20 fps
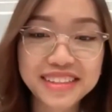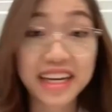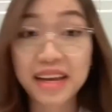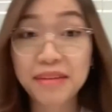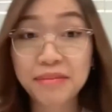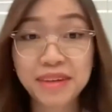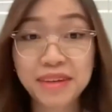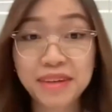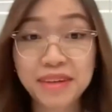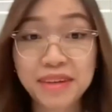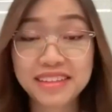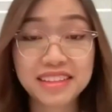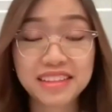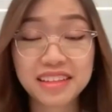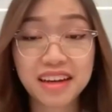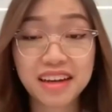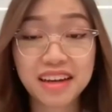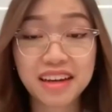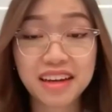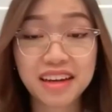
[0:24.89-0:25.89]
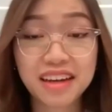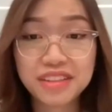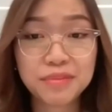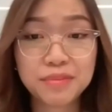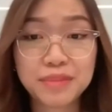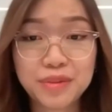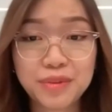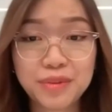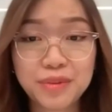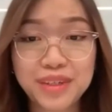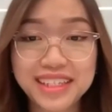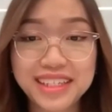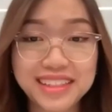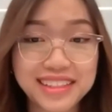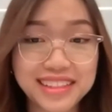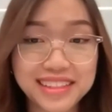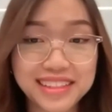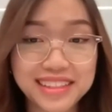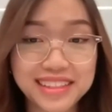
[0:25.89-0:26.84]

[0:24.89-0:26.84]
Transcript: dynamic discussions between